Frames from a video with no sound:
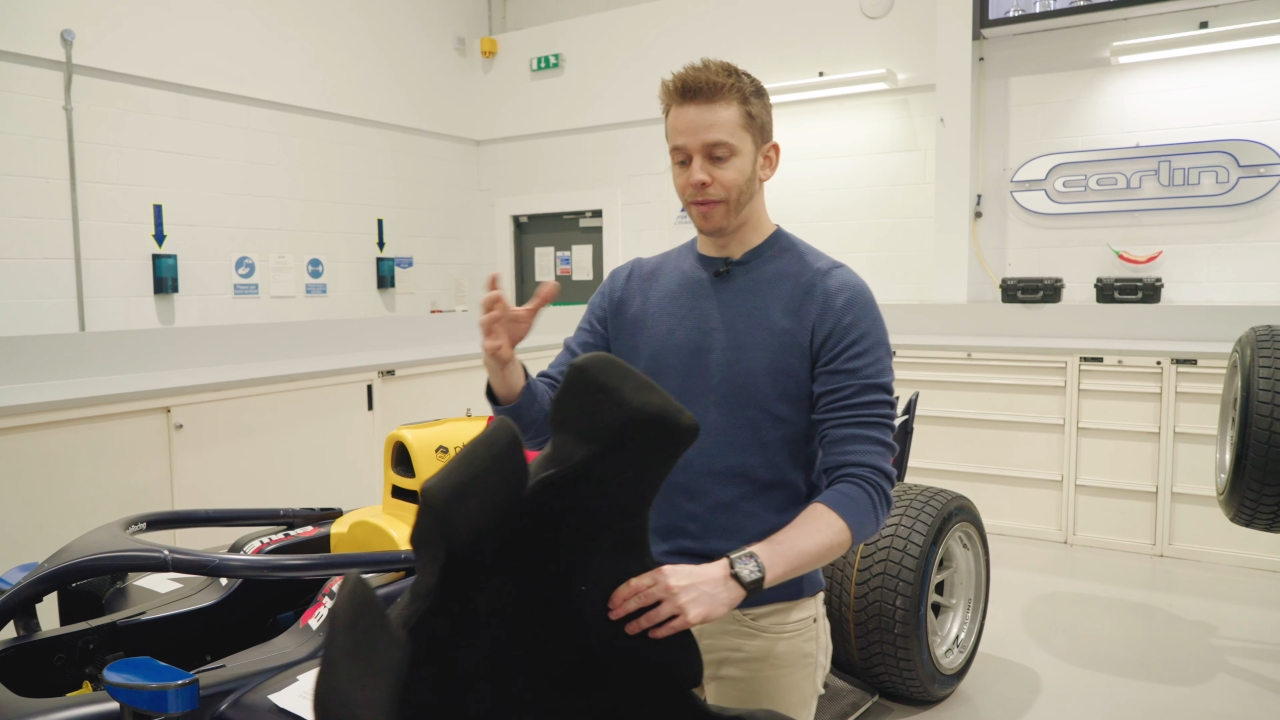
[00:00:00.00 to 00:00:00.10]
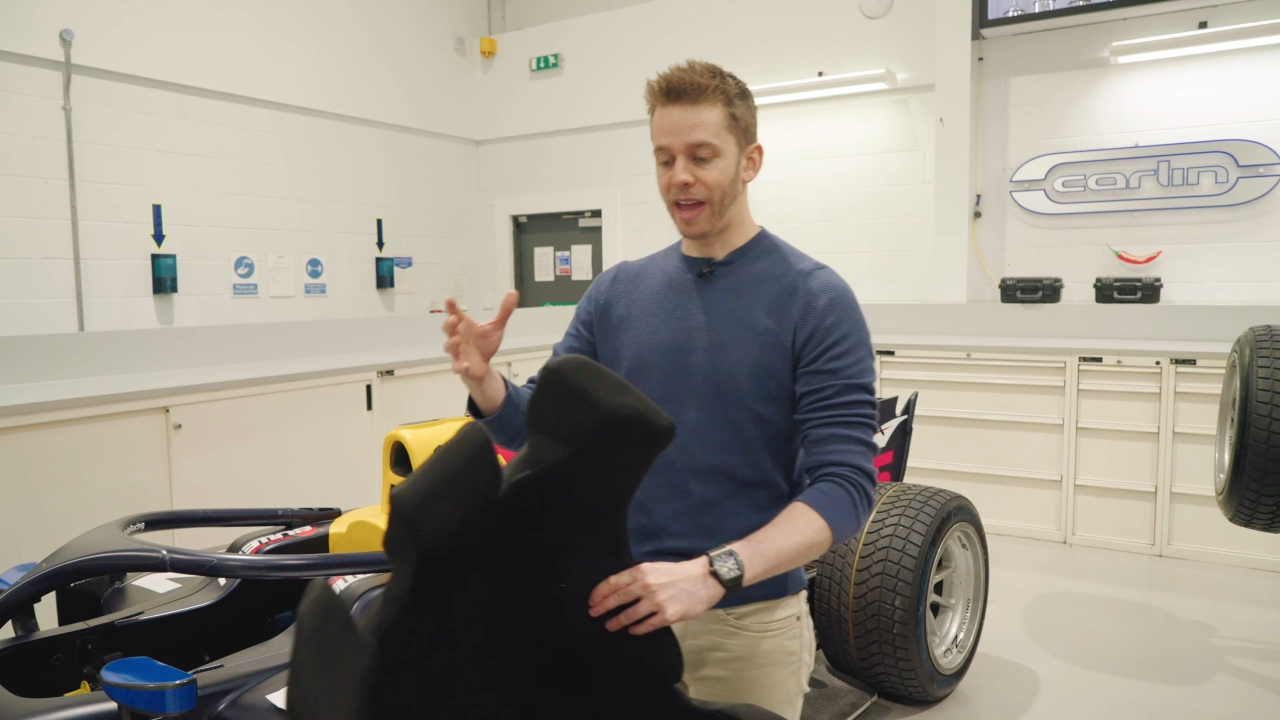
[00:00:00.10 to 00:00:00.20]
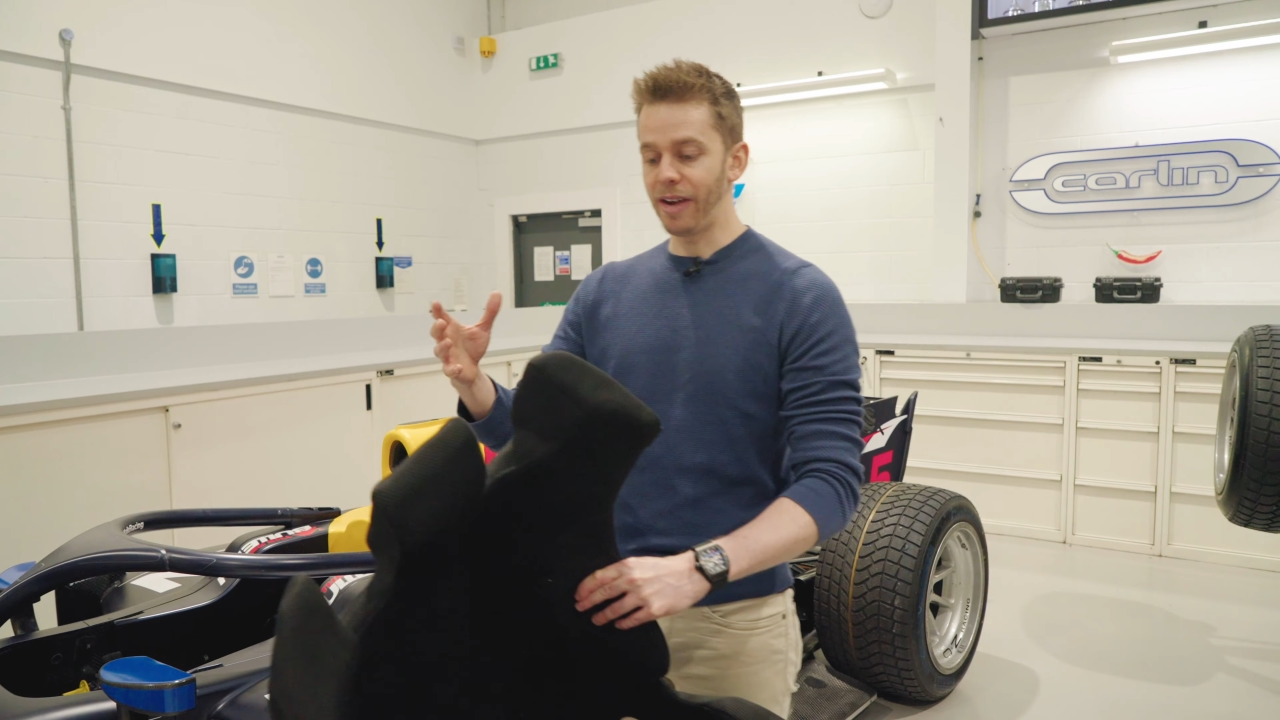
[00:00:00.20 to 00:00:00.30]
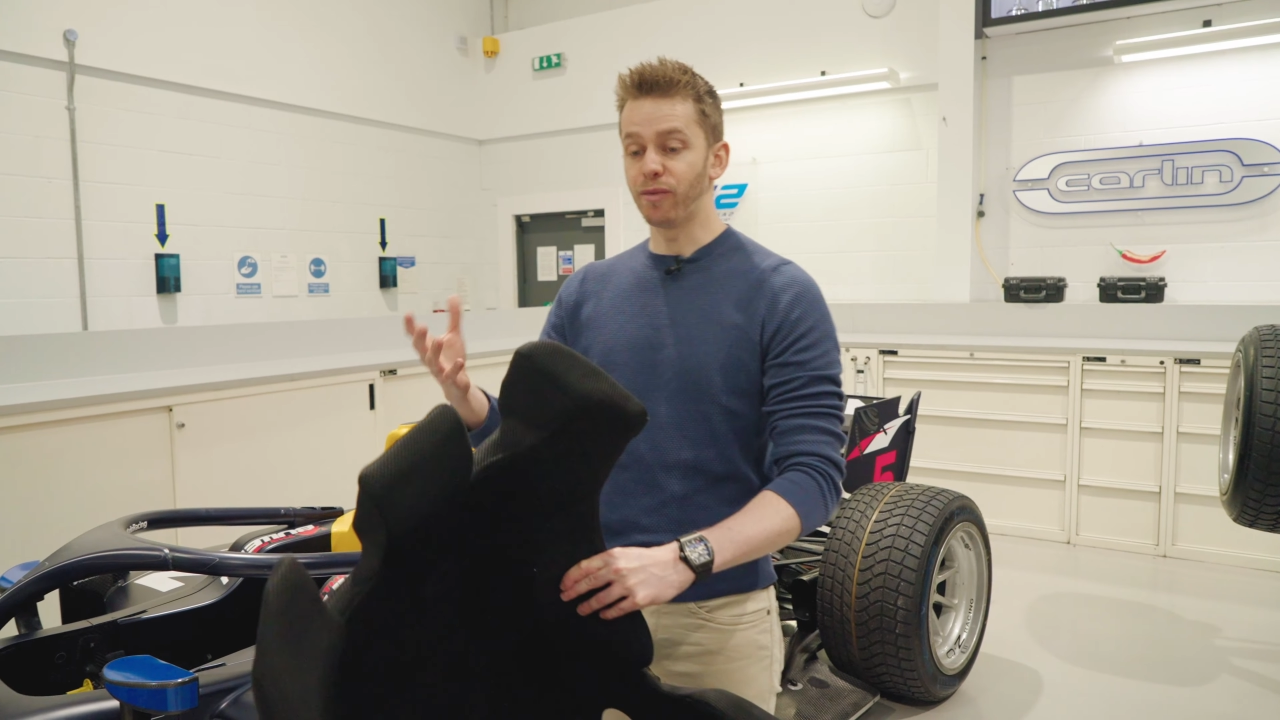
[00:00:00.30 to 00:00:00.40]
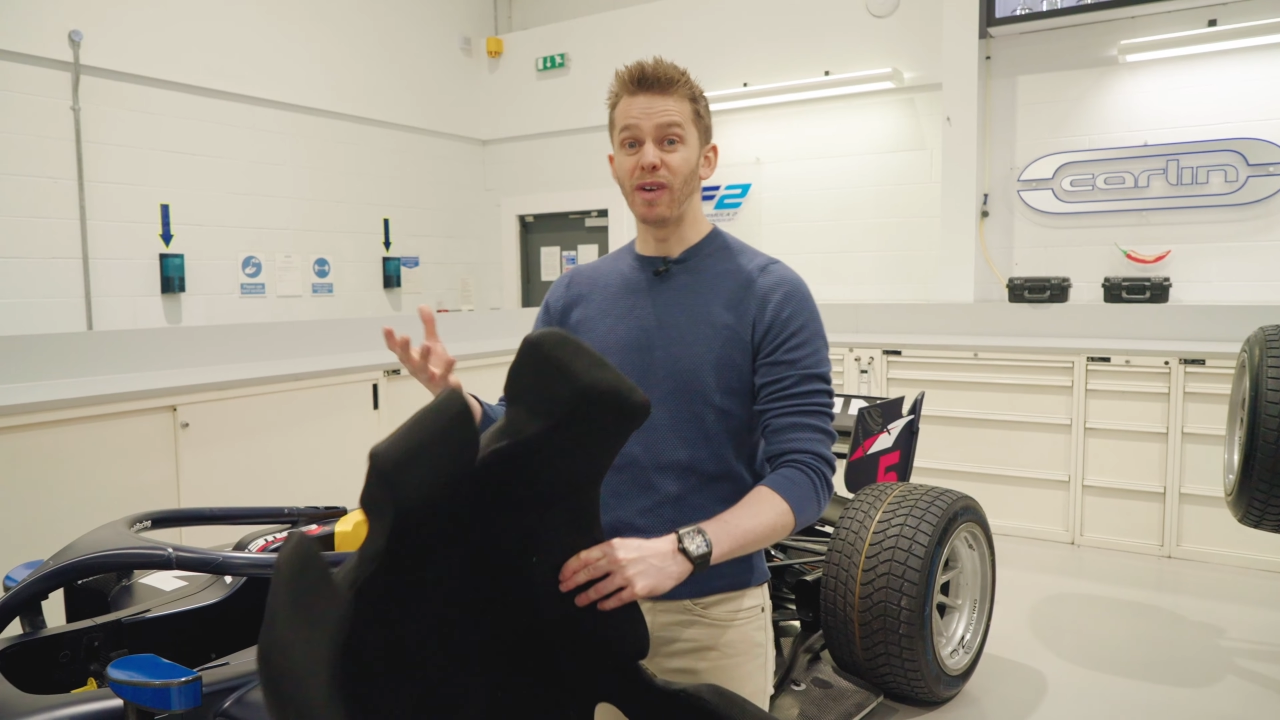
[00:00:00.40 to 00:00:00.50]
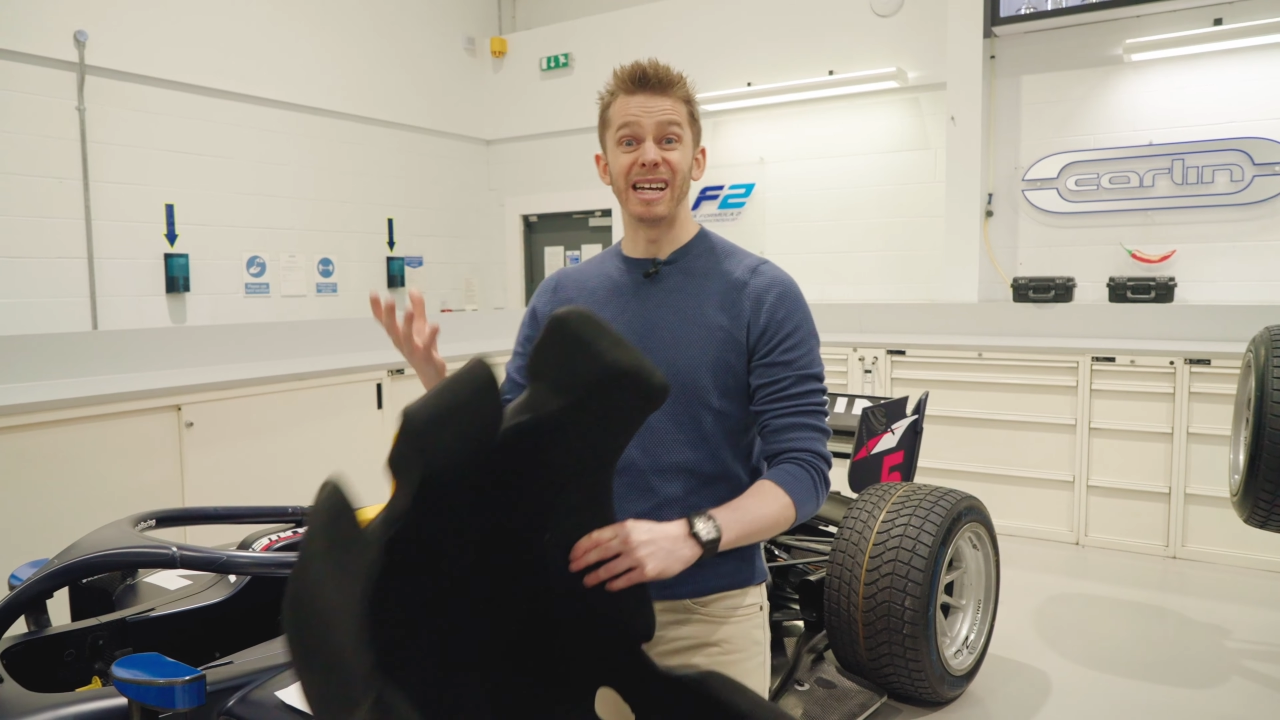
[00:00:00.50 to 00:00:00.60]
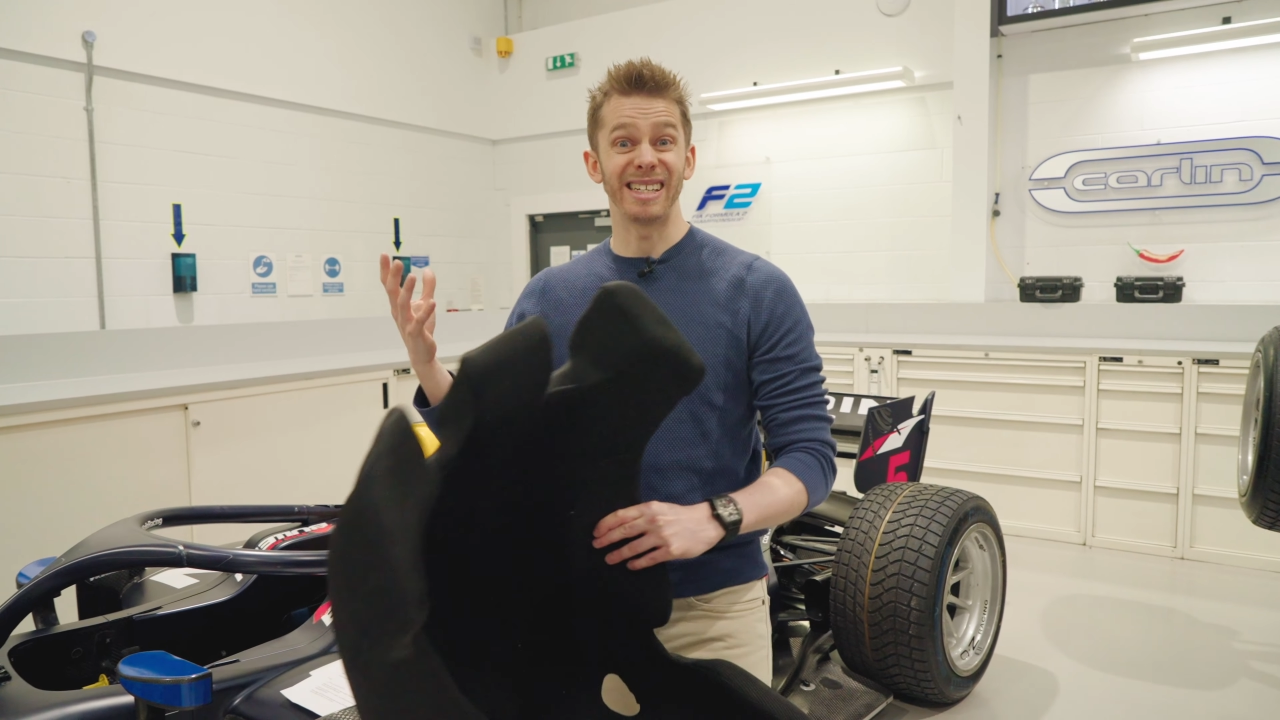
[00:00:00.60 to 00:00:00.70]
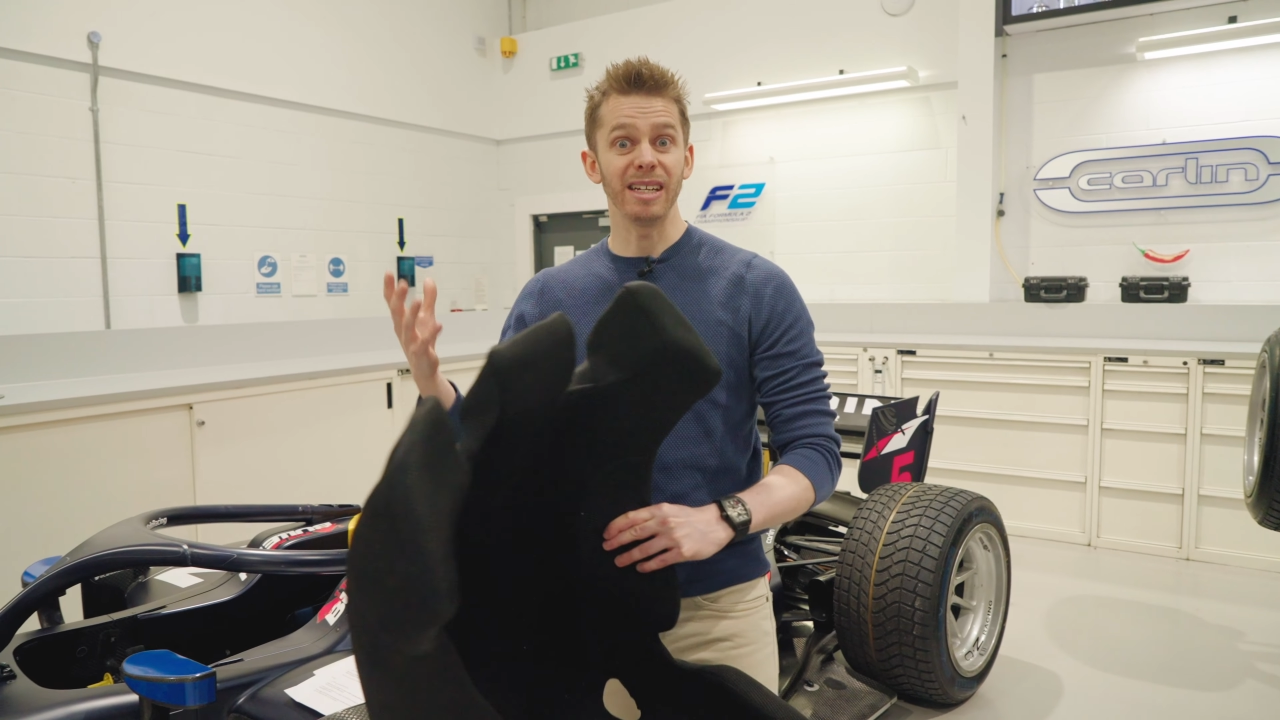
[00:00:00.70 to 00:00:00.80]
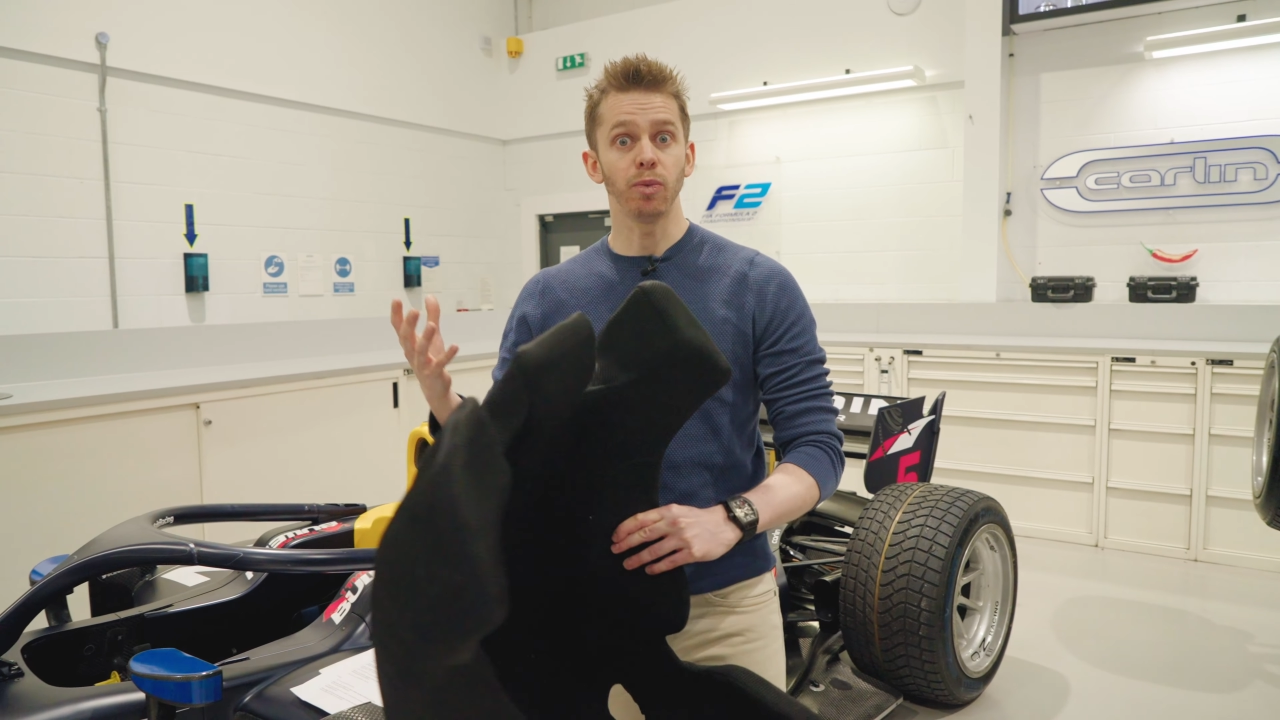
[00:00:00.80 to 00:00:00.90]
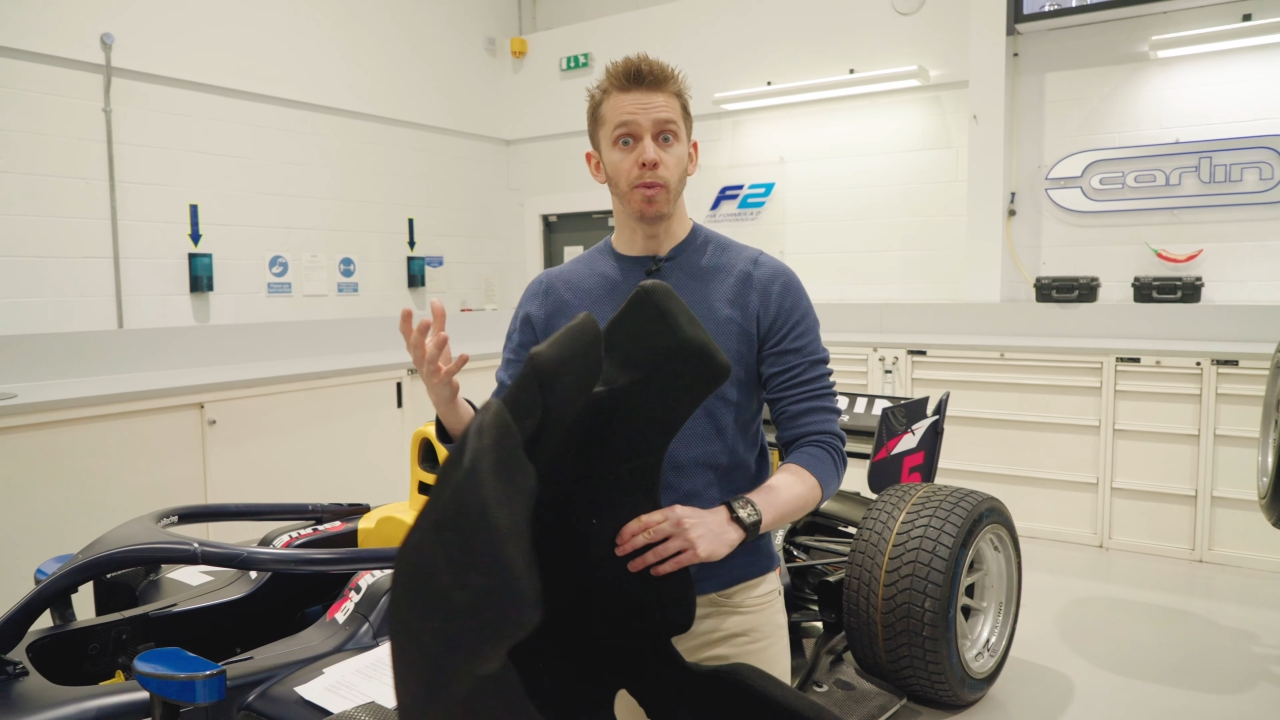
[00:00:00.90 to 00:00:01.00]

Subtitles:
Then resin